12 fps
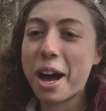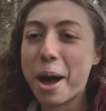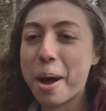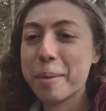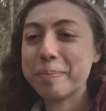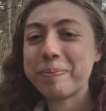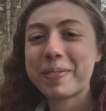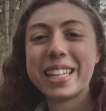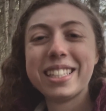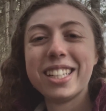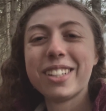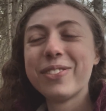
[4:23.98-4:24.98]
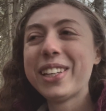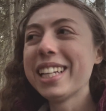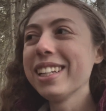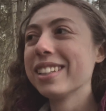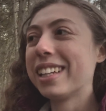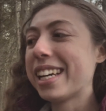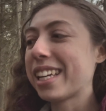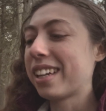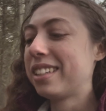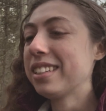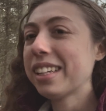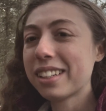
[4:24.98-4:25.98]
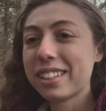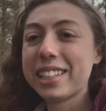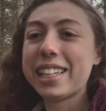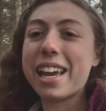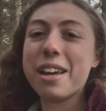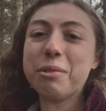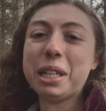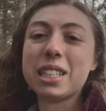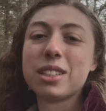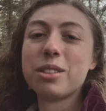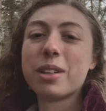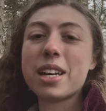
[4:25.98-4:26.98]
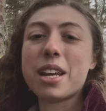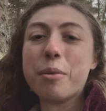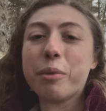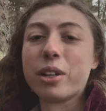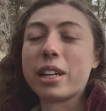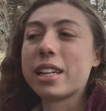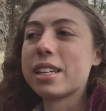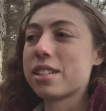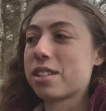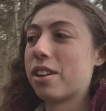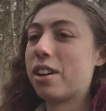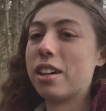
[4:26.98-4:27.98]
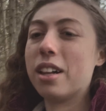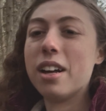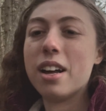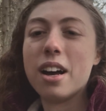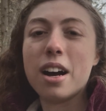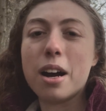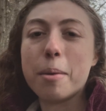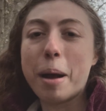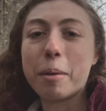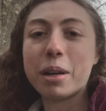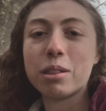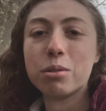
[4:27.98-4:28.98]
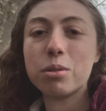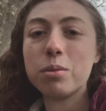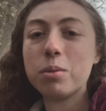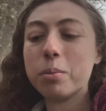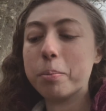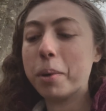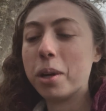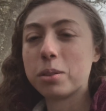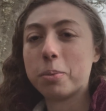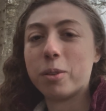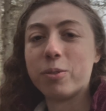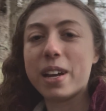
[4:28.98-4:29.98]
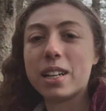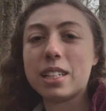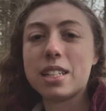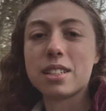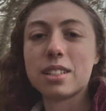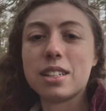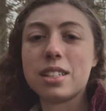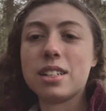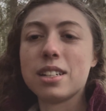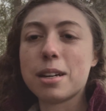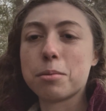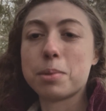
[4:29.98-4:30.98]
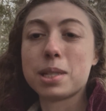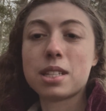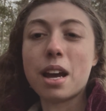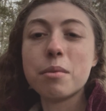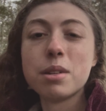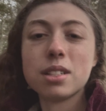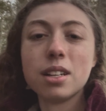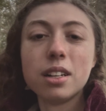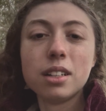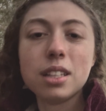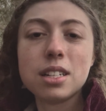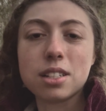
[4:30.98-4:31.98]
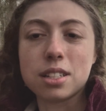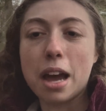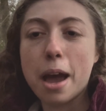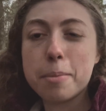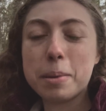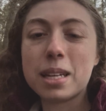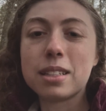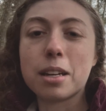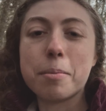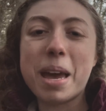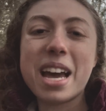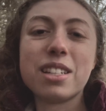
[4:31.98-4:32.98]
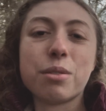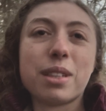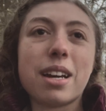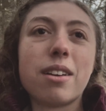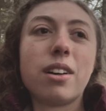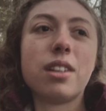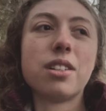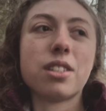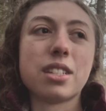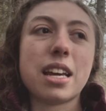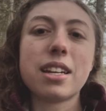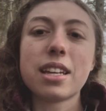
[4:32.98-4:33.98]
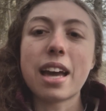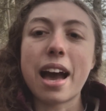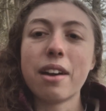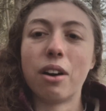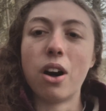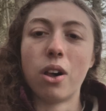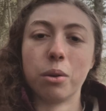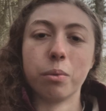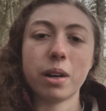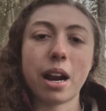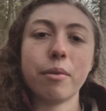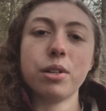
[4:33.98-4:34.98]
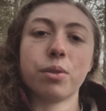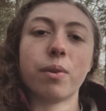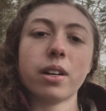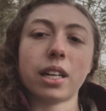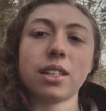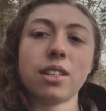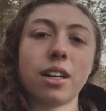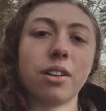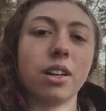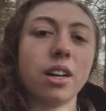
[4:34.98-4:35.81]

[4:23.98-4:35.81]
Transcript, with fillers: Um, it took me like nearly a week to get a working install. Um, I went through multiple failed installation attempts because I was literally just typing in commands without understanding at all what I was running, you know?